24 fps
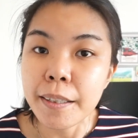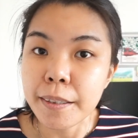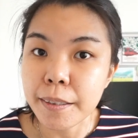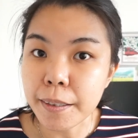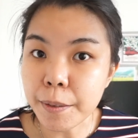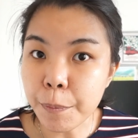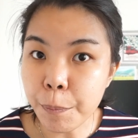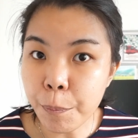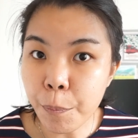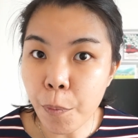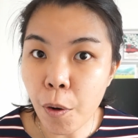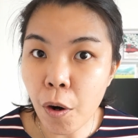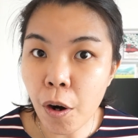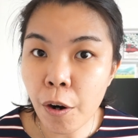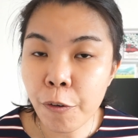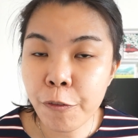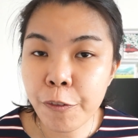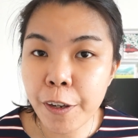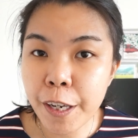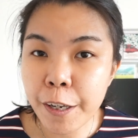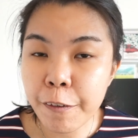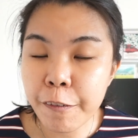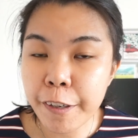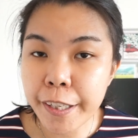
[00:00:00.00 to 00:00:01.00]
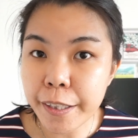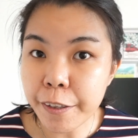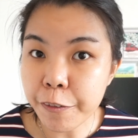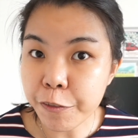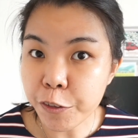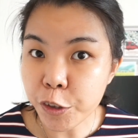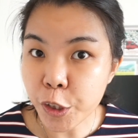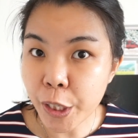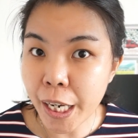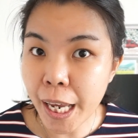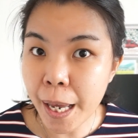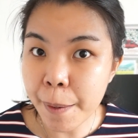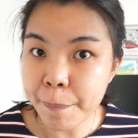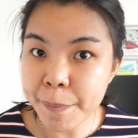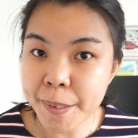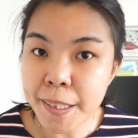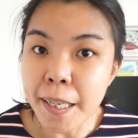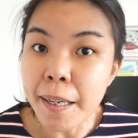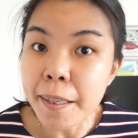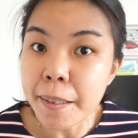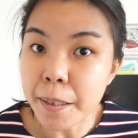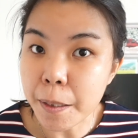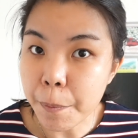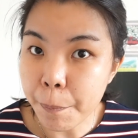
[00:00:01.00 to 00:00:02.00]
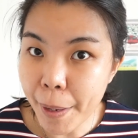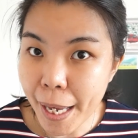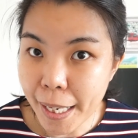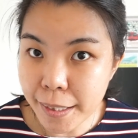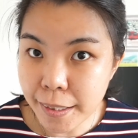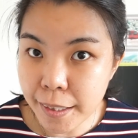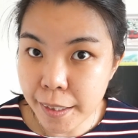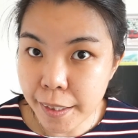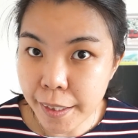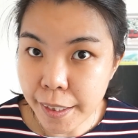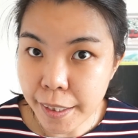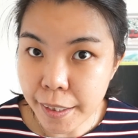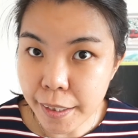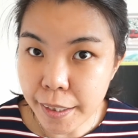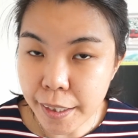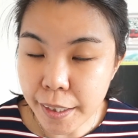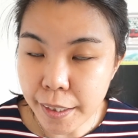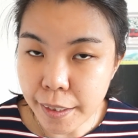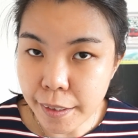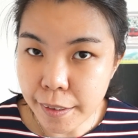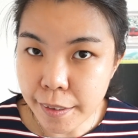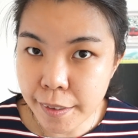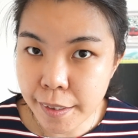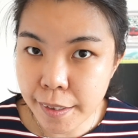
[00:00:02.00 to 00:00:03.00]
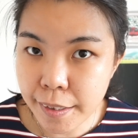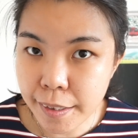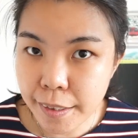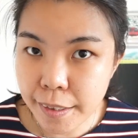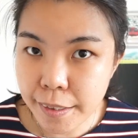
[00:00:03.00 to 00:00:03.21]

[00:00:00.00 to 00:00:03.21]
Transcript: The more varied the vocabs, the better it is.